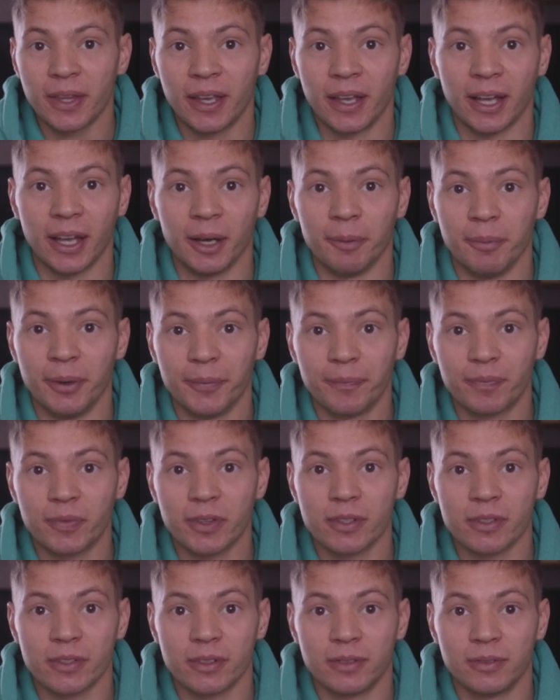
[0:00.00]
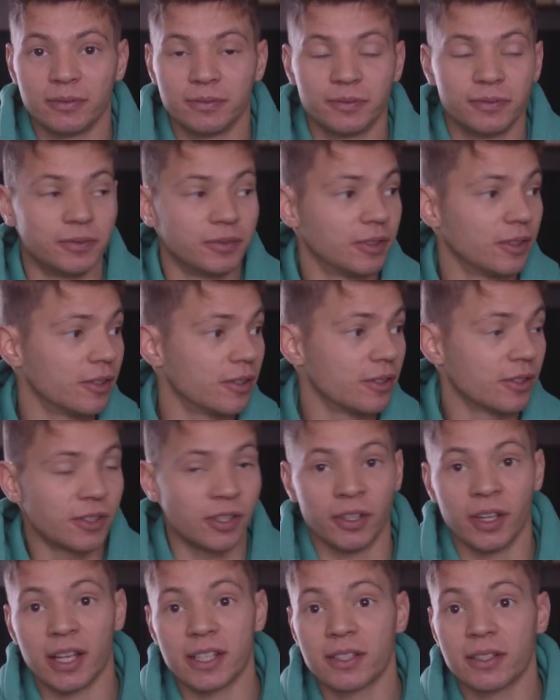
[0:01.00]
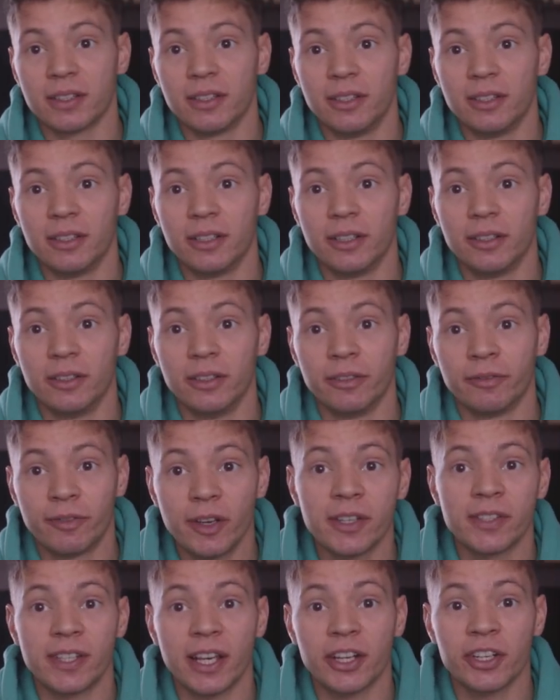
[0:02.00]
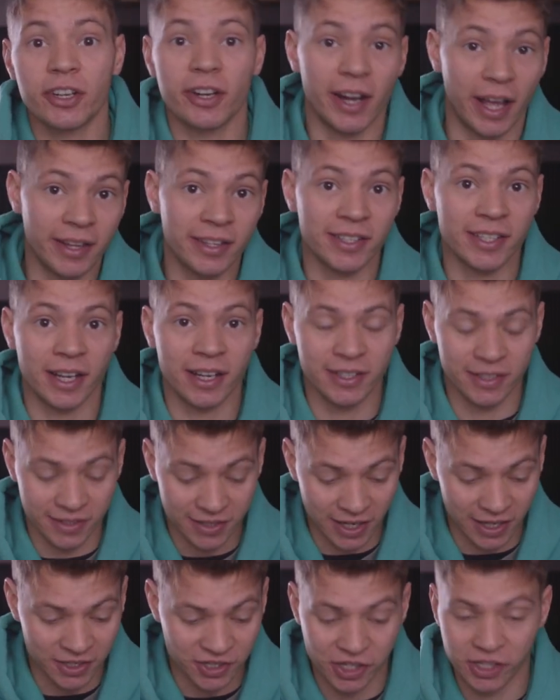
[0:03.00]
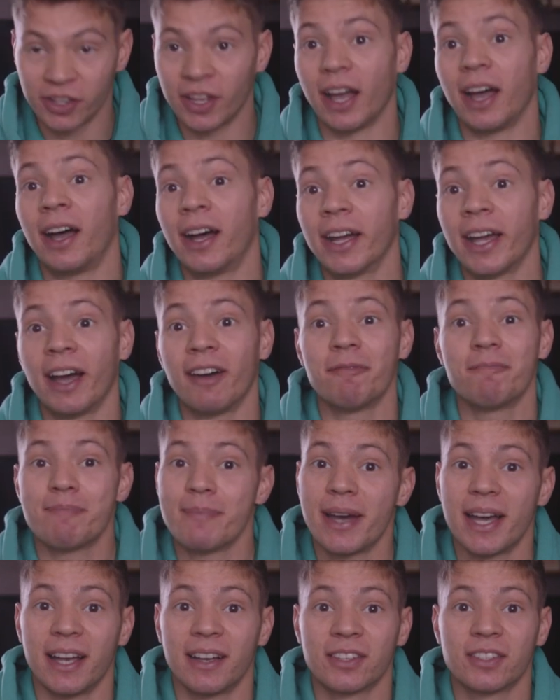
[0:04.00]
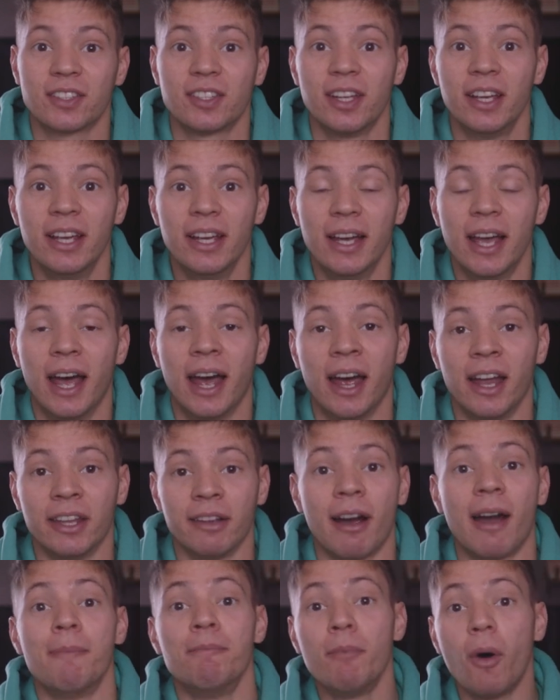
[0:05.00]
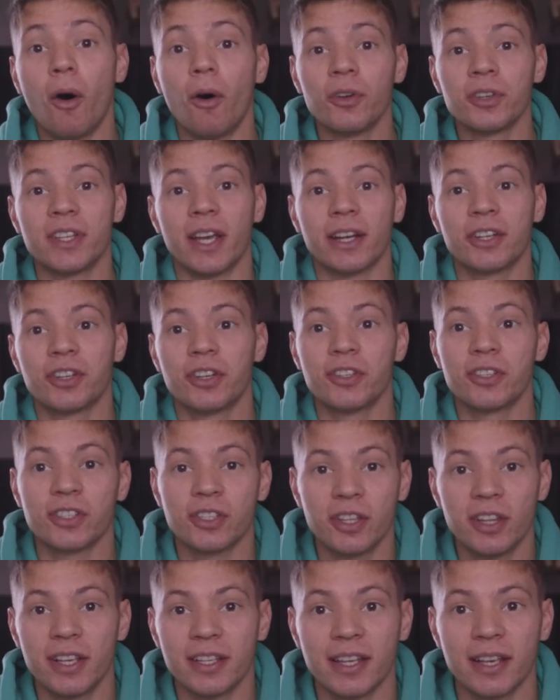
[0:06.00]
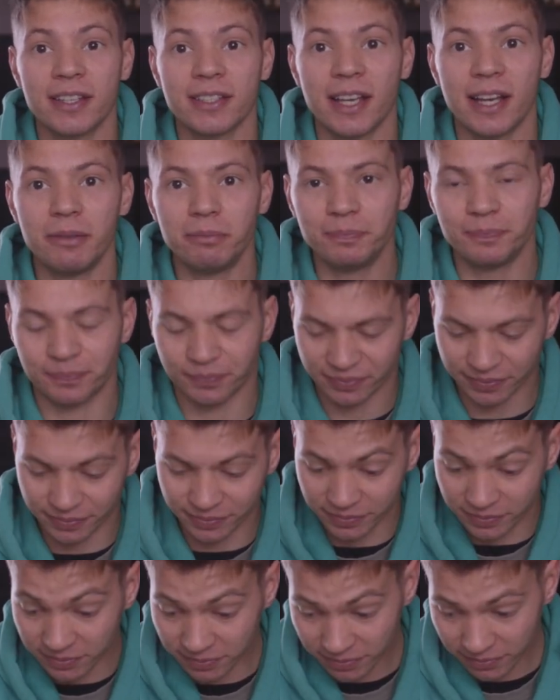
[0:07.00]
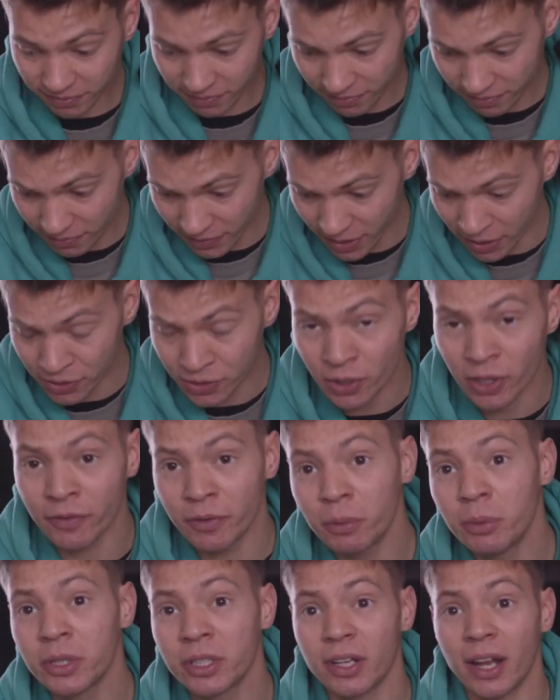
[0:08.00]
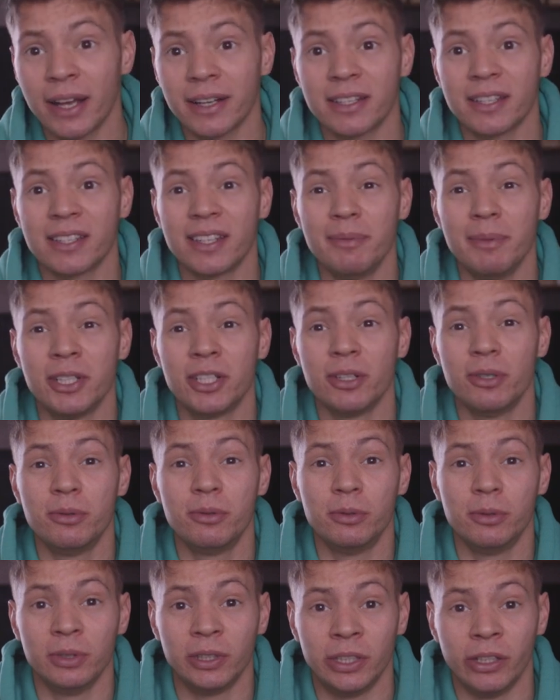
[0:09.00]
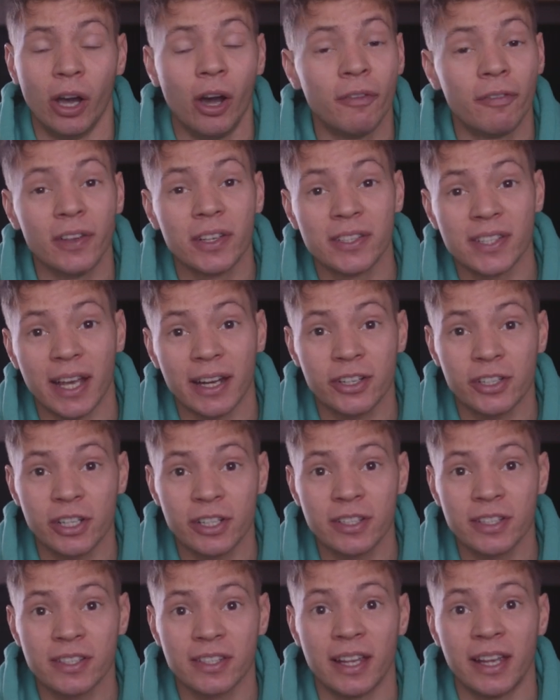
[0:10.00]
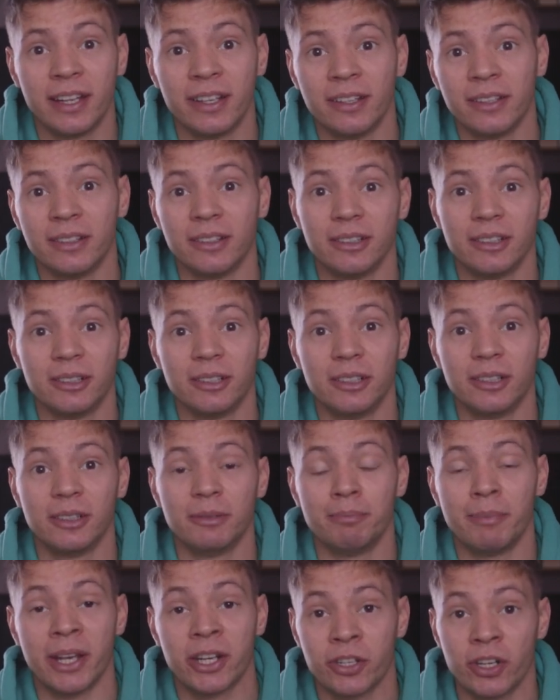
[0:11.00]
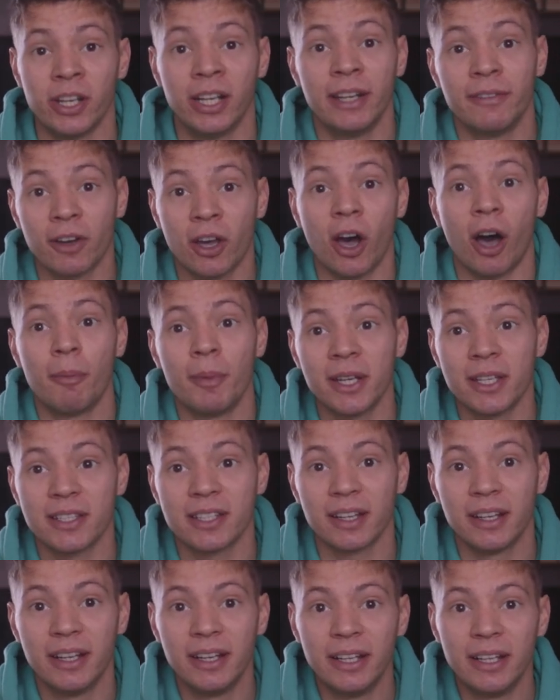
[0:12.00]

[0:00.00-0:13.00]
So that's first section and second section that I have passed. There are more sections to this exam, So if you would like to see me do the other sections, then make sure you leave a comment.